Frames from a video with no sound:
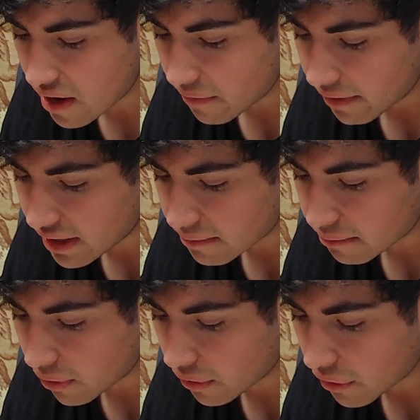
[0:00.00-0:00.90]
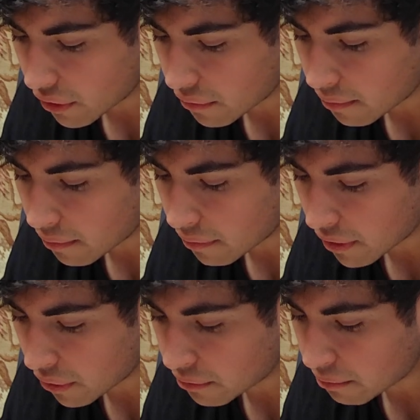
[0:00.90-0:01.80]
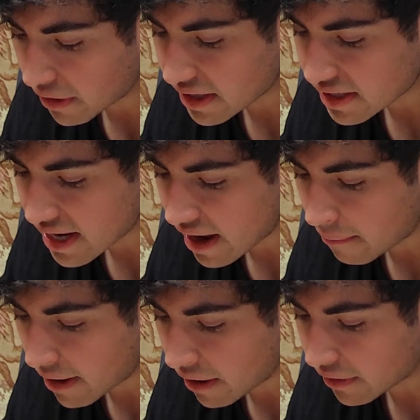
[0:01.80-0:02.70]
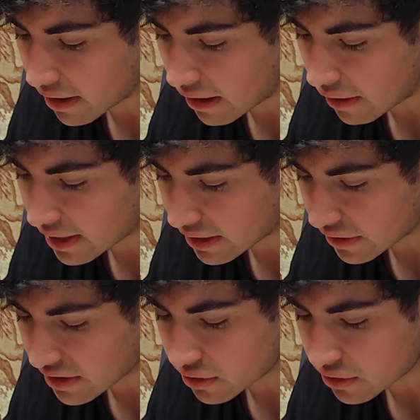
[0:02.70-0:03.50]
ready to pull the old place about our ears,